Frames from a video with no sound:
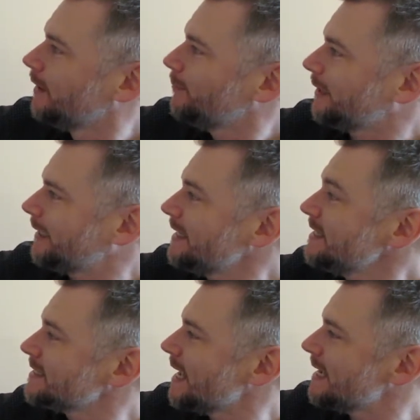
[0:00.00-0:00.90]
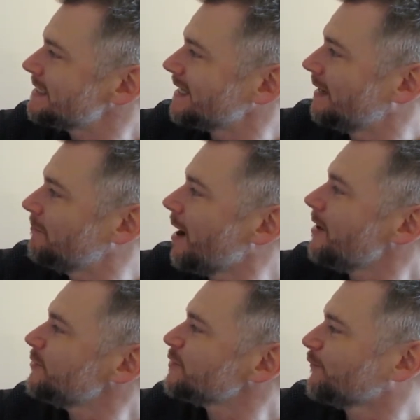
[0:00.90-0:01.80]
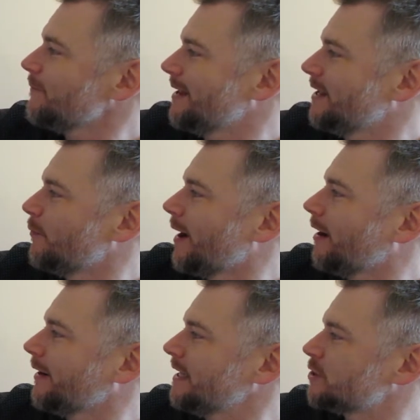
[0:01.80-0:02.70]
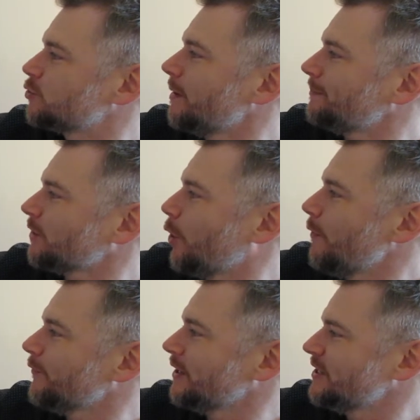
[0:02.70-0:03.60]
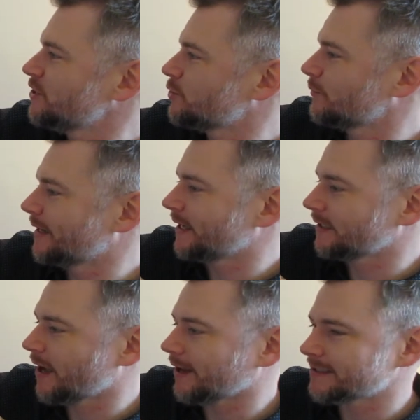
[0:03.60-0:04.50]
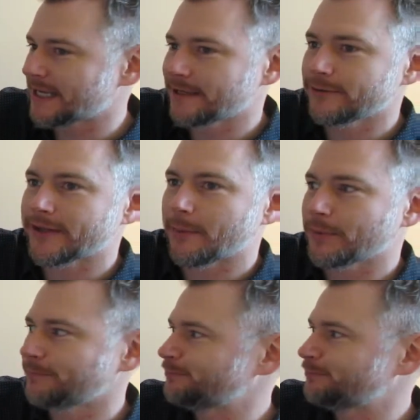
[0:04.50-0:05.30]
But in his haste and miles from anywhere, he tripped over his string and got tangled up.